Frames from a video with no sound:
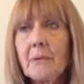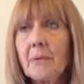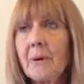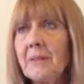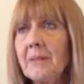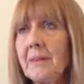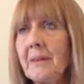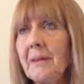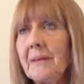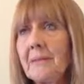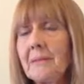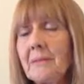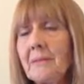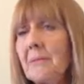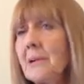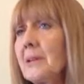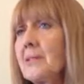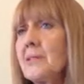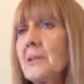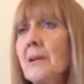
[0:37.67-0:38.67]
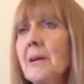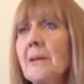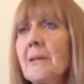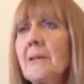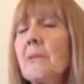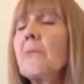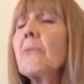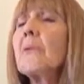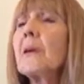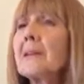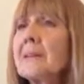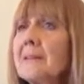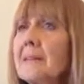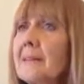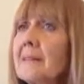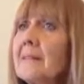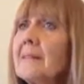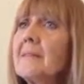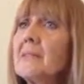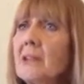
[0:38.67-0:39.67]
What then? What, John? What
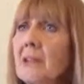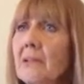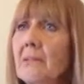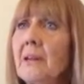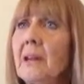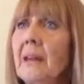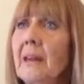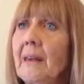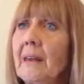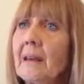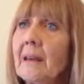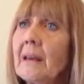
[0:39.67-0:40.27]
do you need?